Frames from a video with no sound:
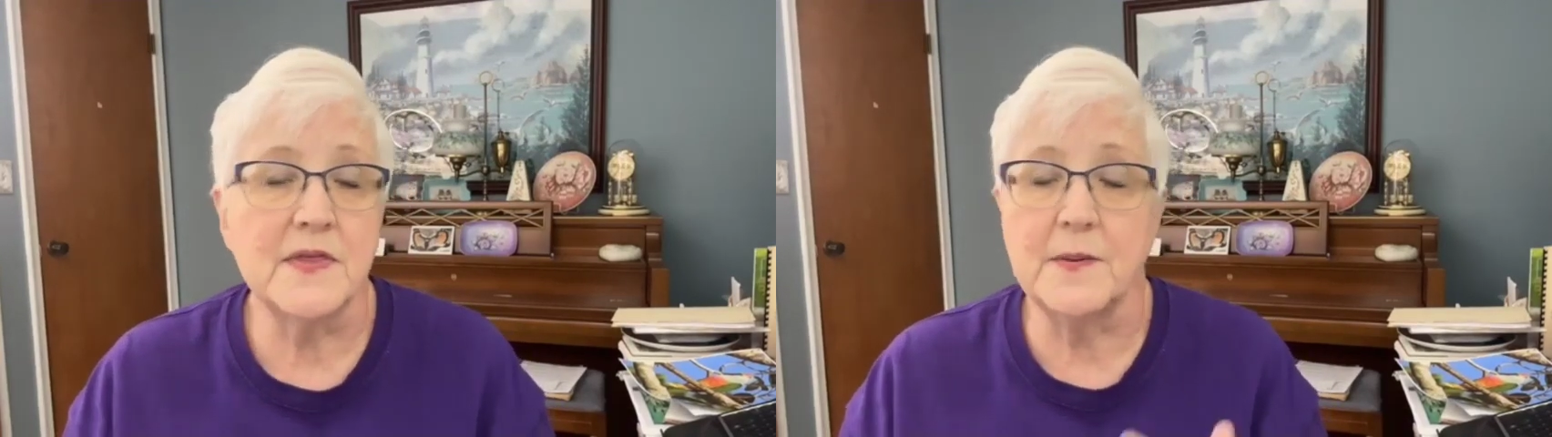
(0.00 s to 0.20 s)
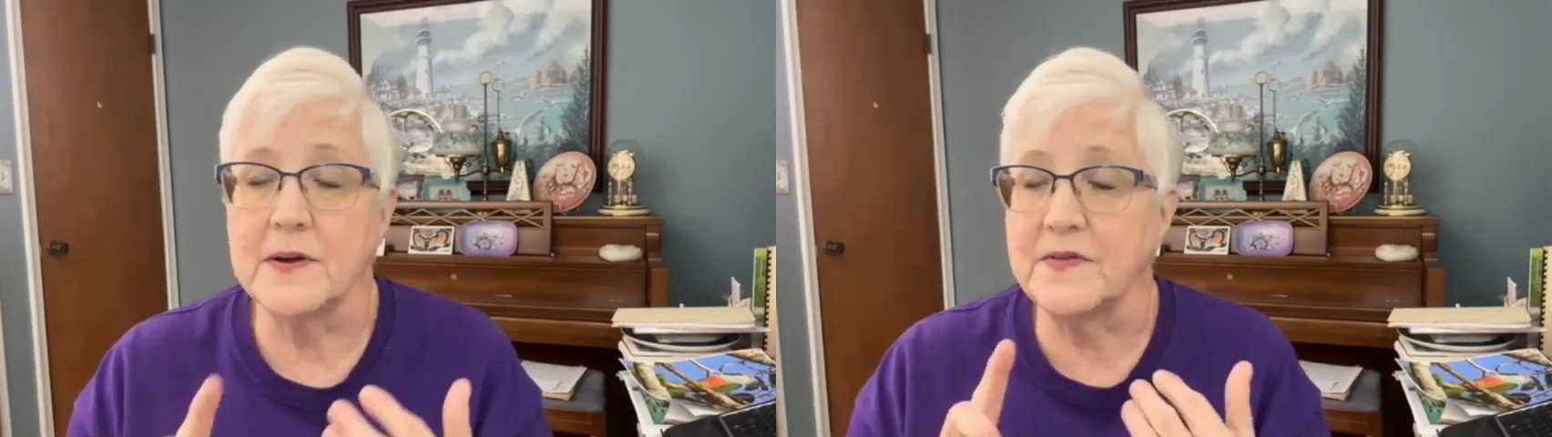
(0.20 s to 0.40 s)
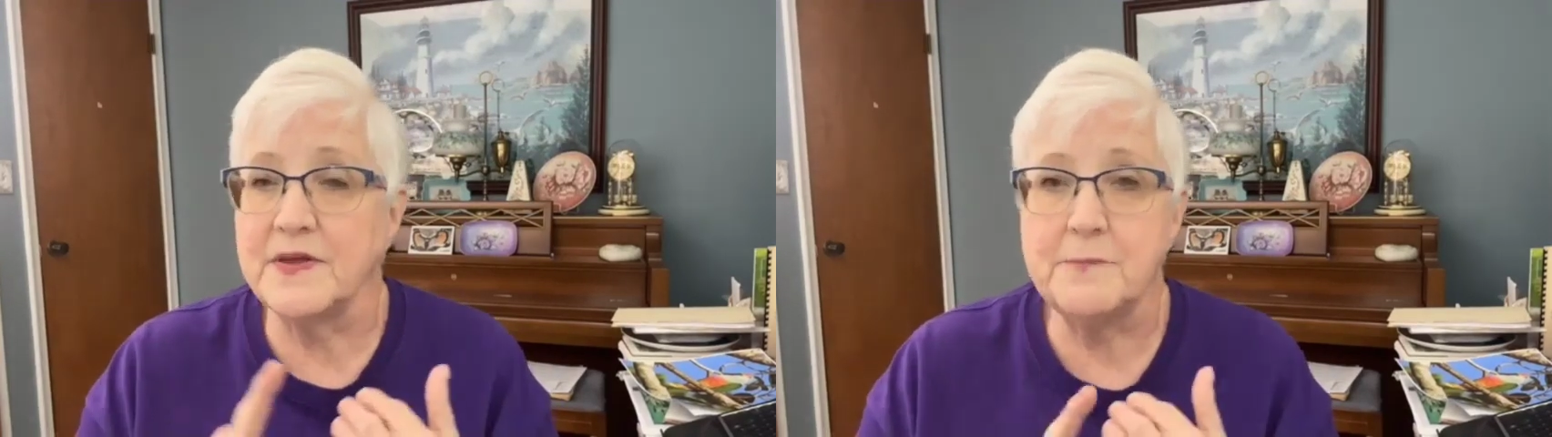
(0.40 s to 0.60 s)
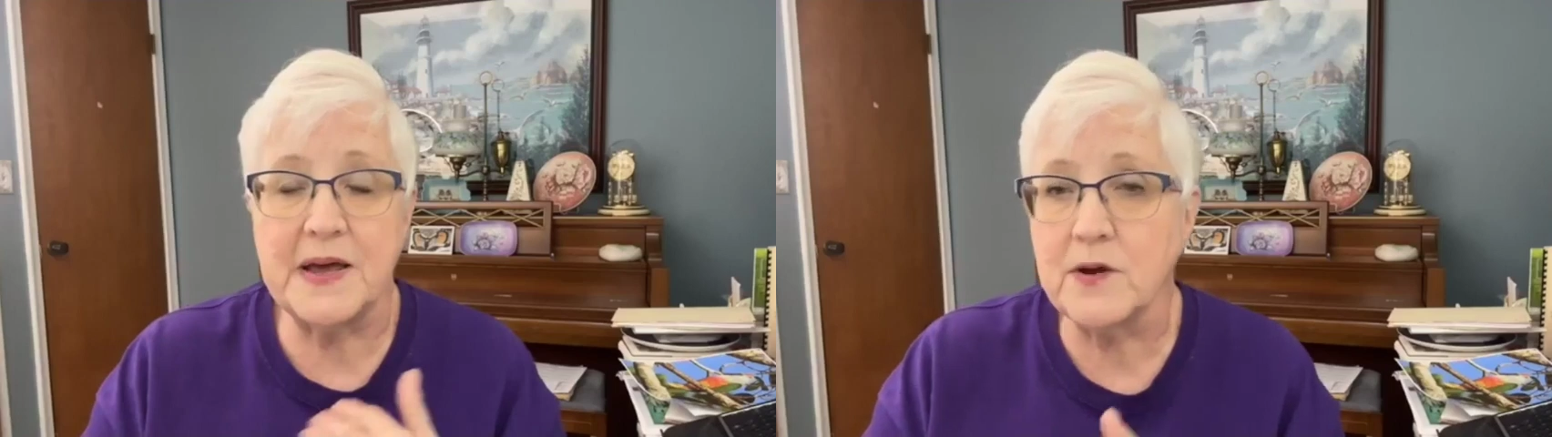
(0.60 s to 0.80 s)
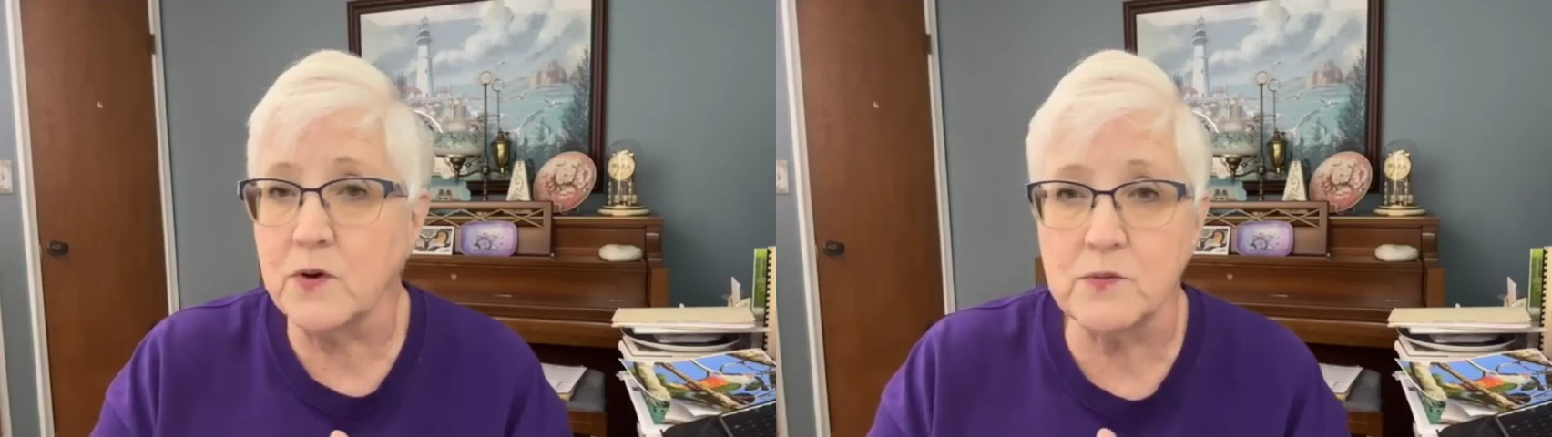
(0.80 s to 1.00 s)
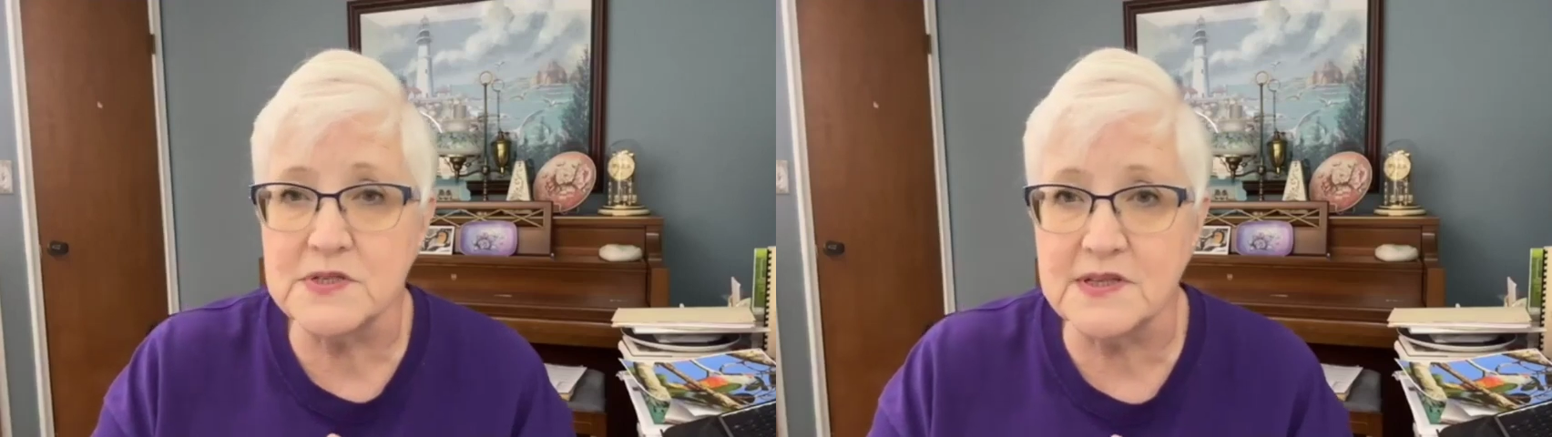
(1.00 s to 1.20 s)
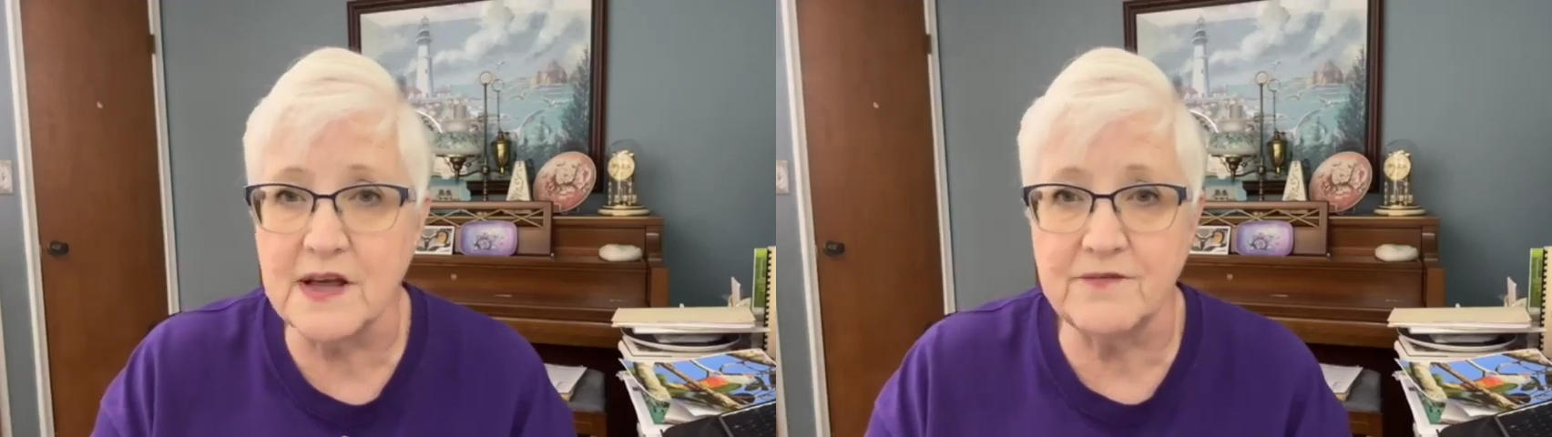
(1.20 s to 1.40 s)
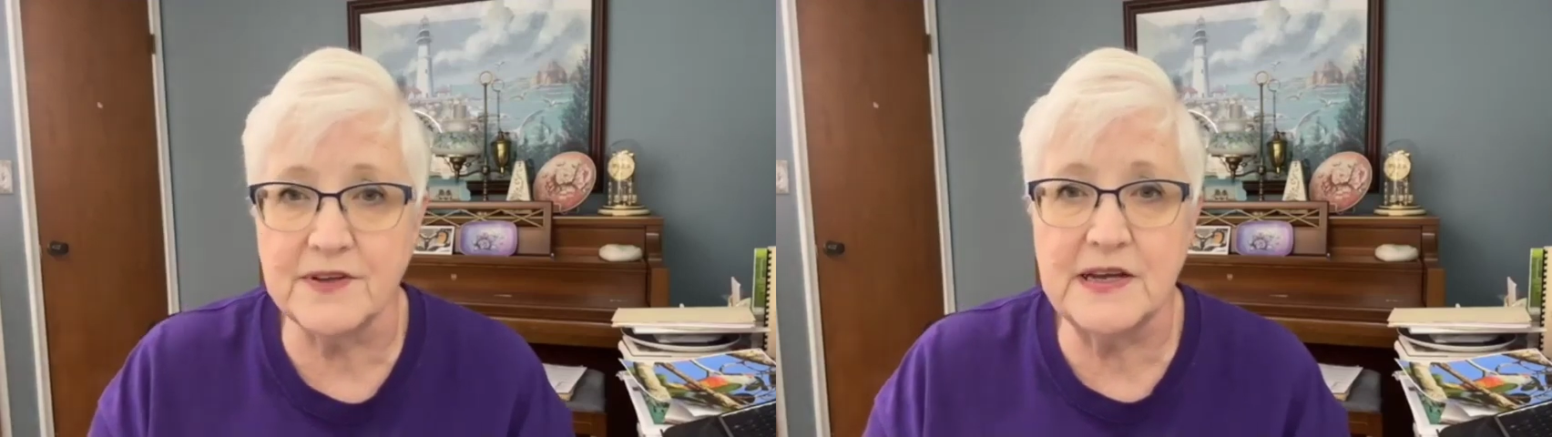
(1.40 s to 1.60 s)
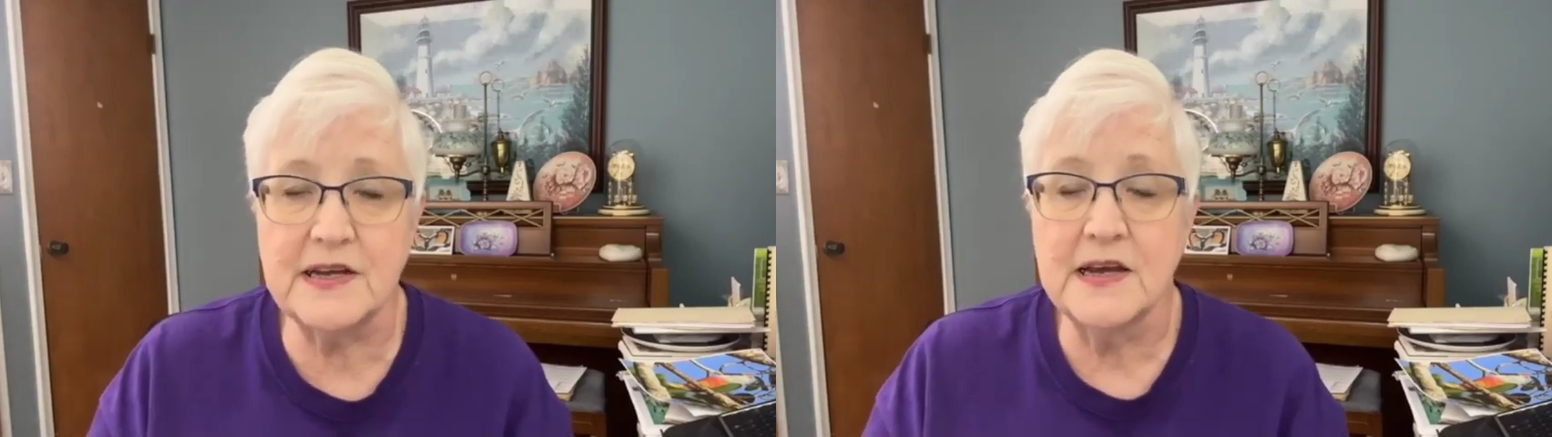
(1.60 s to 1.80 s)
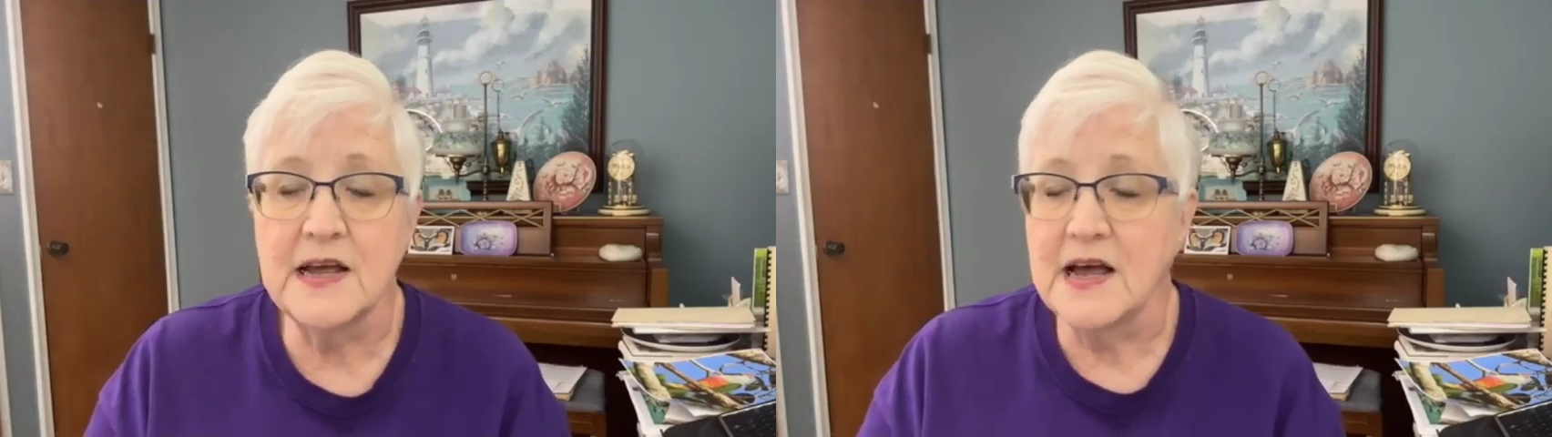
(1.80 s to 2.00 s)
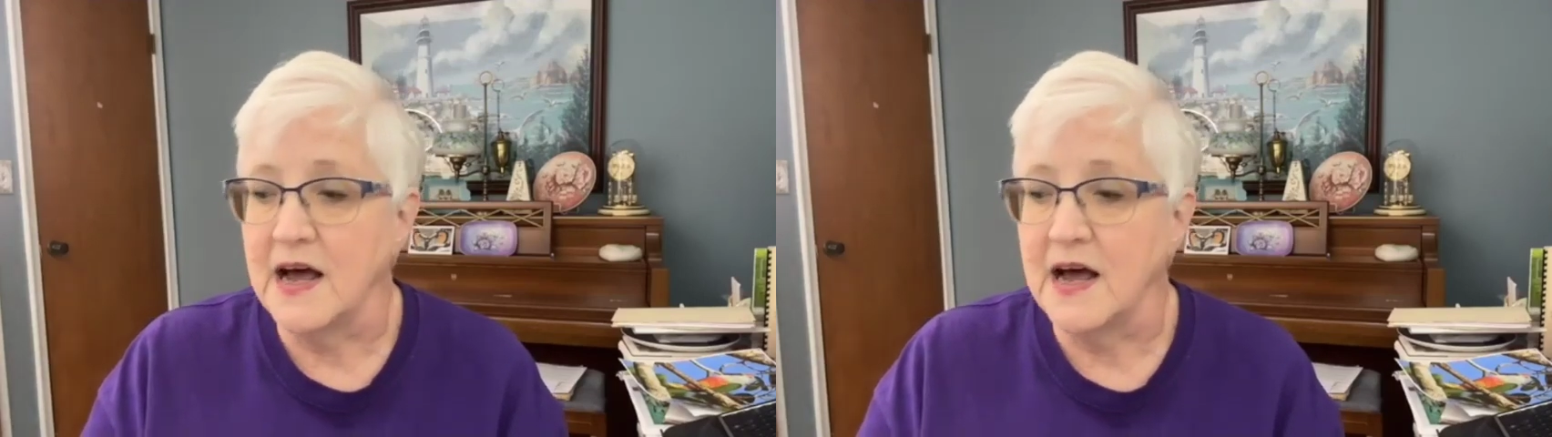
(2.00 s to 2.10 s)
The, the banquet was lovely.